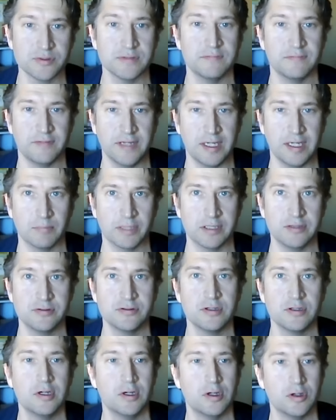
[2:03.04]
and
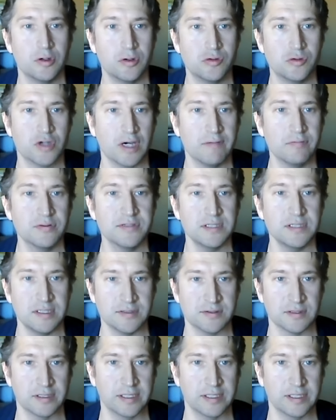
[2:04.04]
families who travelled to
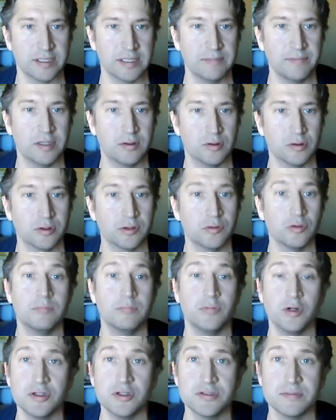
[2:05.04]
Italy in order to
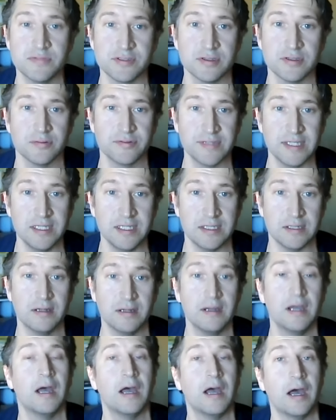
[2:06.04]
immerse themselves in
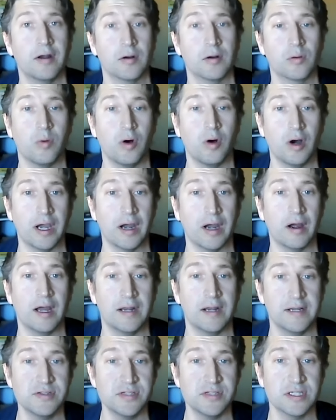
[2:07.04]
and acquire an
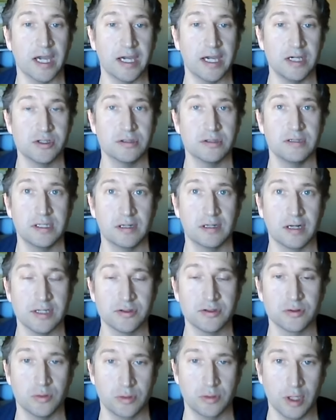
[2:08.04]
education in
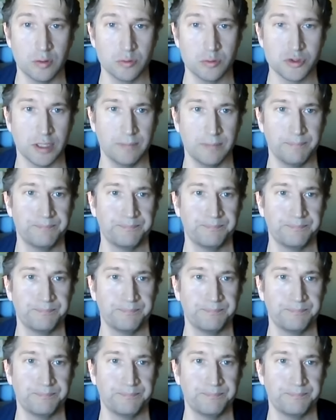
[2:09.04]
classical culture.